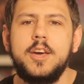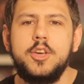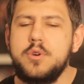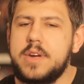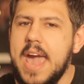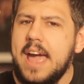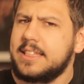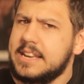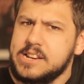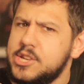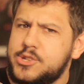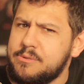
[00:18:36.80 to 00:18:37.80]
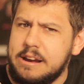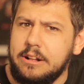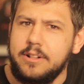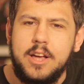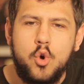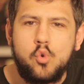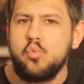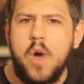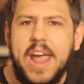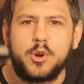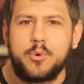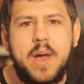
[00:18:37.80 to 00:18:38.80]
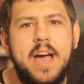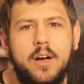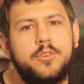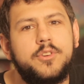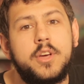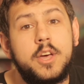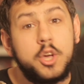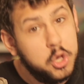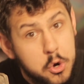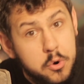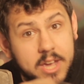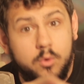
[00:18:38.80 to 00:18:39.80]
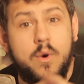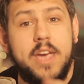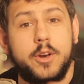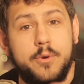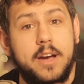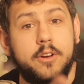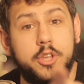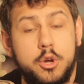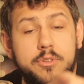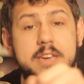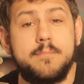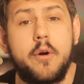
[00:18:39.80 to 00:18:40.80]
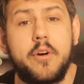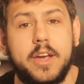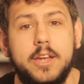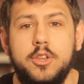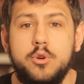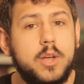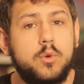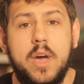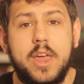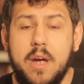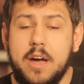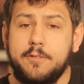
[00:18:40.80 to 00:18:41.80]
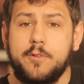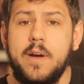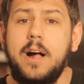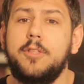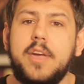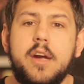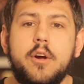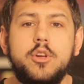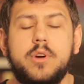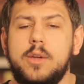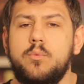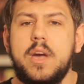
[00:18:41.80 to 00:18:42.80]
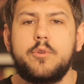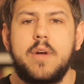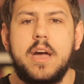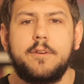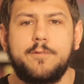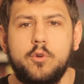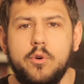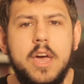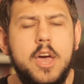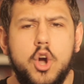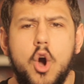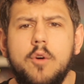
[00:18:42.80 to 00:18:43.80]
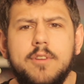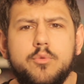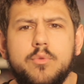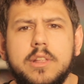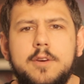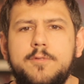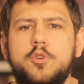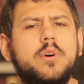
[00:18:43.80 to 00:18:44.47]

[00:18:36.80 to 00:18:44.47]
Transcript: You can't let Israel wait around. You can wait around. You, the American, you can wait around for healthcare. You can wait around for COVID relief.